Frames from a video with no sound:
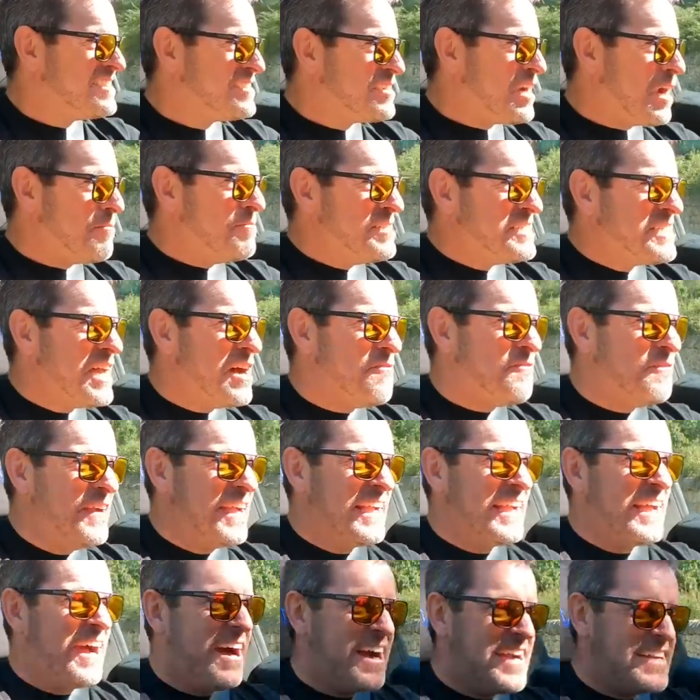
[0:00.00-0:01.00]
Strap yourself
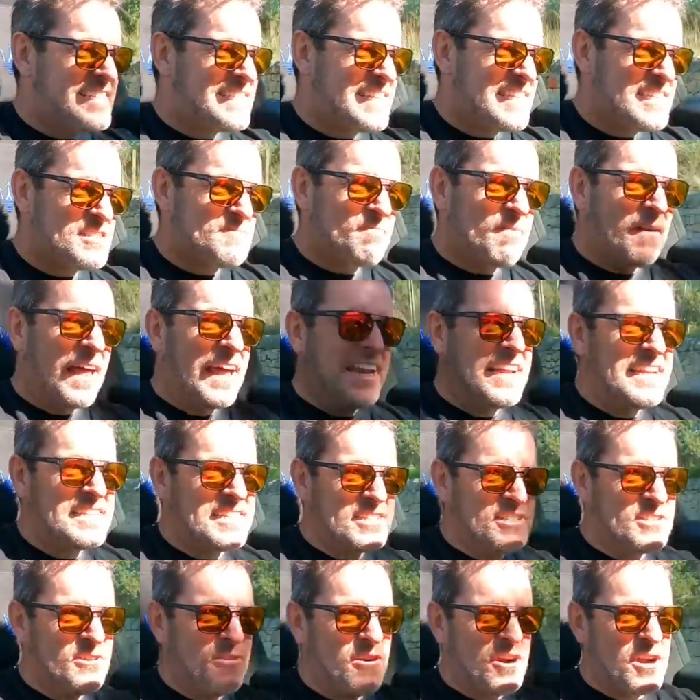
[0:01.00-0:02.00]
in, guys, there's plenty
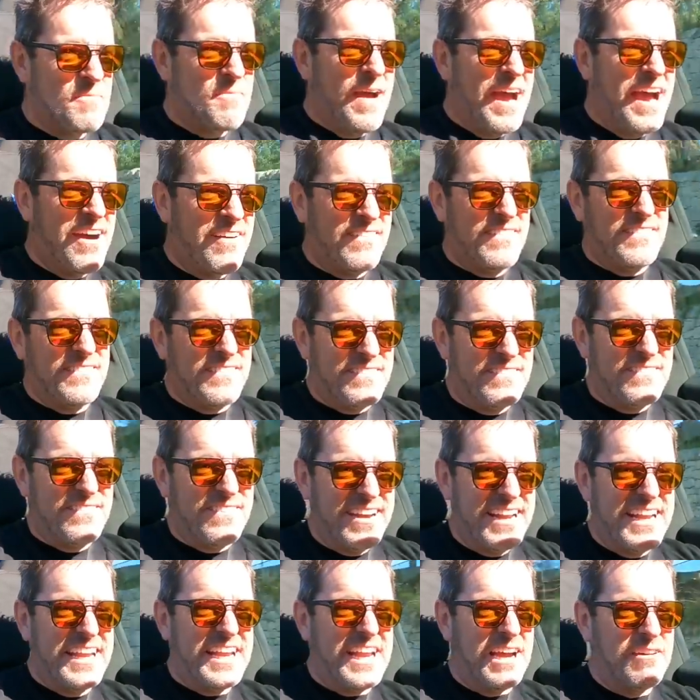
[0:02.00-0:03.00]
to talk about
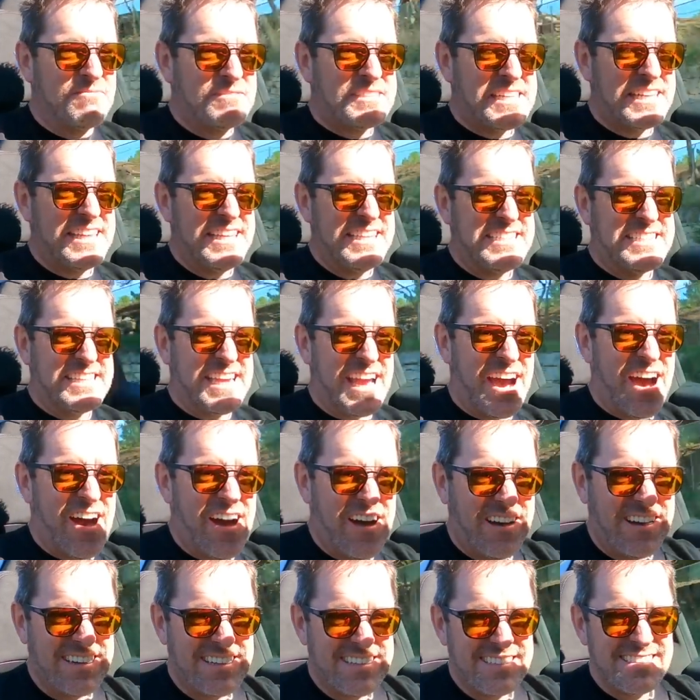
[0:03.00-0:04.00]
when it comes to this
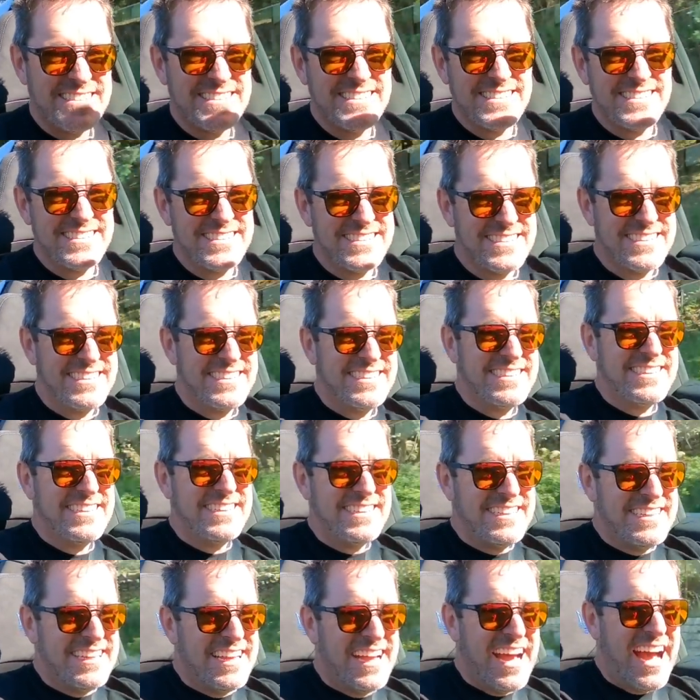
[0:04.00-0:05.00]
car.
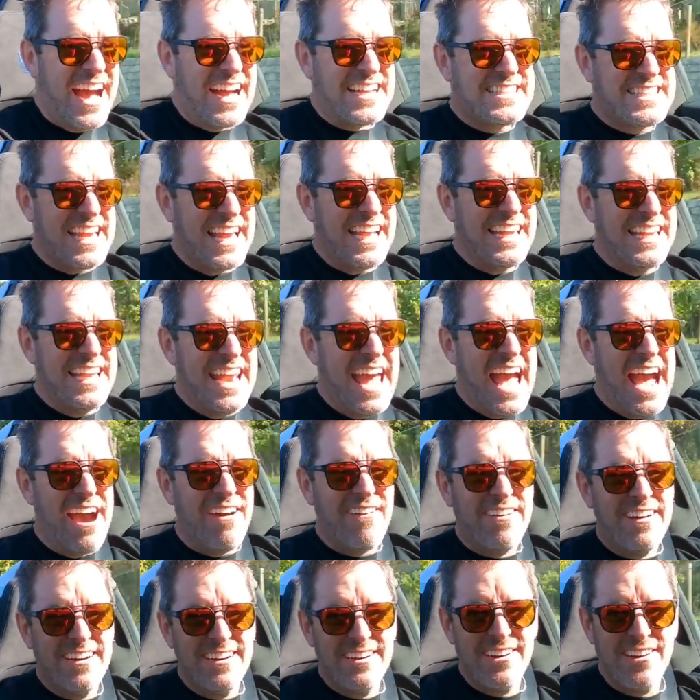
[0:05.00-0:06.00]
I tell you now,
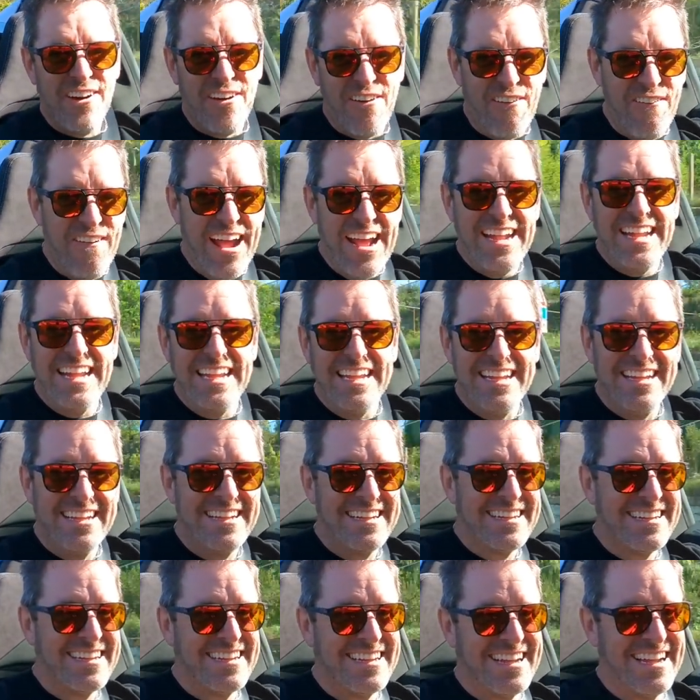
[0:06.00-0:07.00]
already,
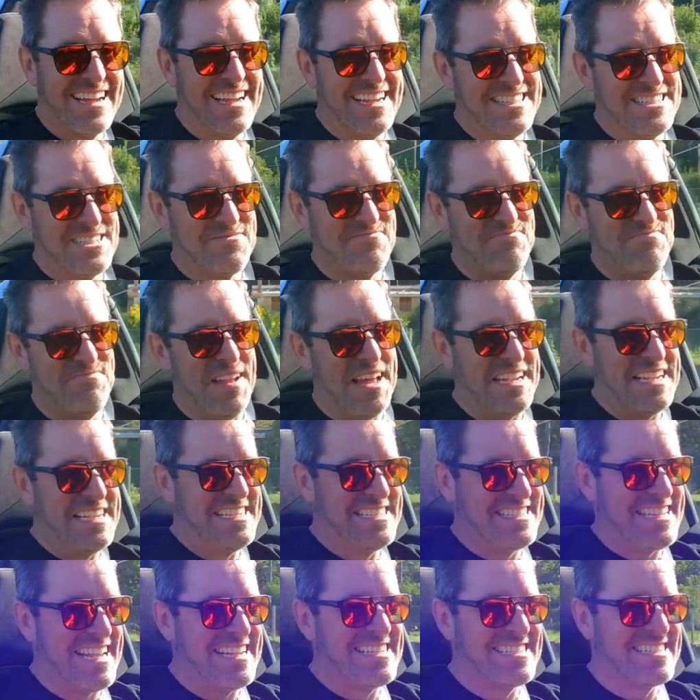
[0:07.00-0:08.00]
it's bloody
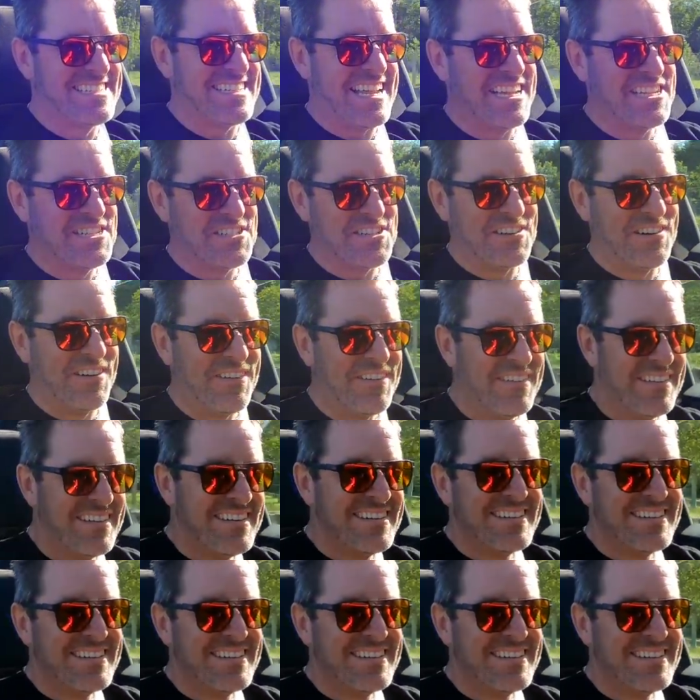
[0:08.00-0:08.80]
sensational.